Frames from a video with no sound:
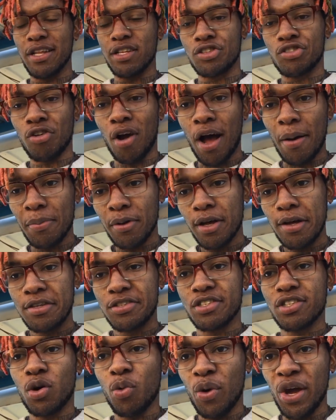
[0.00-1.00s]
drop
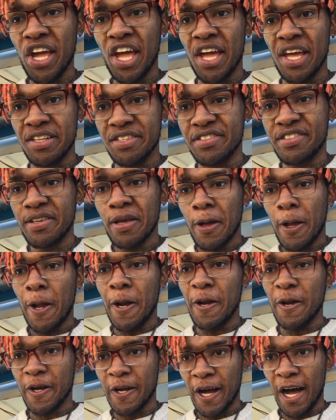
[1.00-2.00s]
squids in
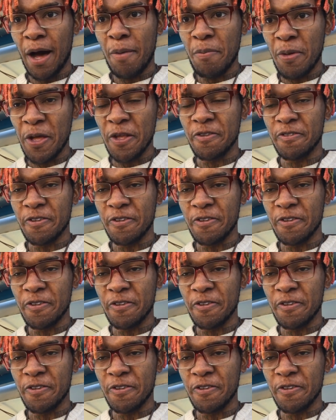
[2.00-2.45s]
the comments,